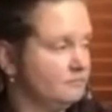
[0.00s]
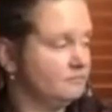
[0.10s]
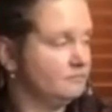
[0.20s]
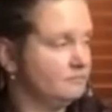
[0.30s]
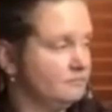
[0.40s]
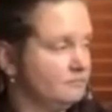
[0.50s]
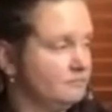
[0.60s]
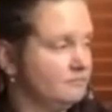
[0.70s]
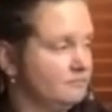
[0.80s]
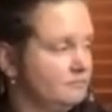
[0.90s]

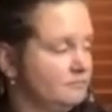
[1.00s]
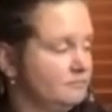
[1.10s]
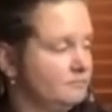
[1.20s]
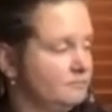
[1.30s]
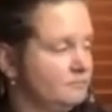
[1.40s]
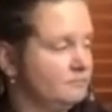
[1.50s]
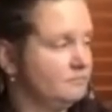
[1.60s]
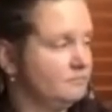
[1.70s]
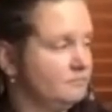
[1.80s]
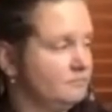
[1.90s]

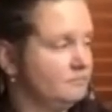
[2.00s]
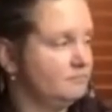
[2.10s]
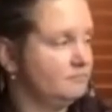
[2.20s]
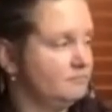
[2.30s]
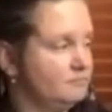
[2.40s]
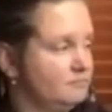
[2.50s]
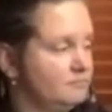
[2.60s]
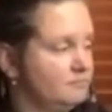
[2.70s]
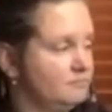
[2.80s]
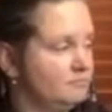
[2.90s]

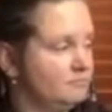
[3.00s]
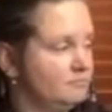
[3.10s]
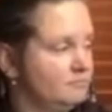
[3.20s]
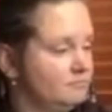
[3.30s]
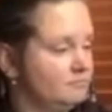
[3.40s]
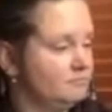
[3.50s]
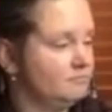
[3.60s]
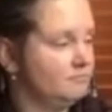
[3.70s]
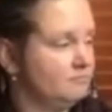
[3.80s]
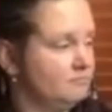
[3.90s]

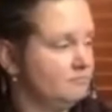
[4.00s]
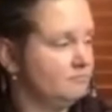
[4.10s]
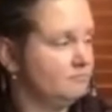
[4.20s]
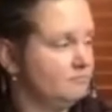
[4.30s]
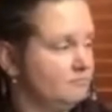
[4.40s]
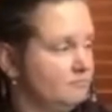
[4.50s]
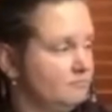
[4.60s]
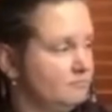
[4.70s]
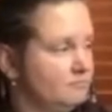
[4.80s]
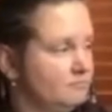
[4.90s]

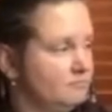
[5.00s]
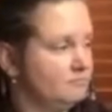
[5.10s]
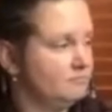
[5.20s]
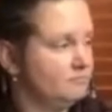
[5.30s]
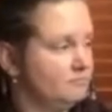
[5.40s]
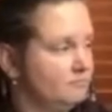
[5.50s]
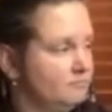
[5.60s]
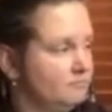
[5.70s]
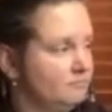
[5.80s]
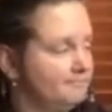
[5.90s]

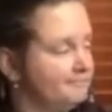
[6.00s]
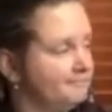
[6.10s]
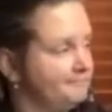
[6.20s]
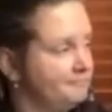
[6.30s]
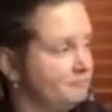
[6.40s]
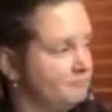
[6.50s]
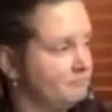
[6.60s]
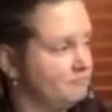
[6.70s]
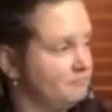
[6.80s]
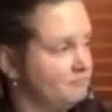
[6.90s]

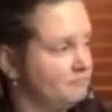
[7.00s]
(not speaking)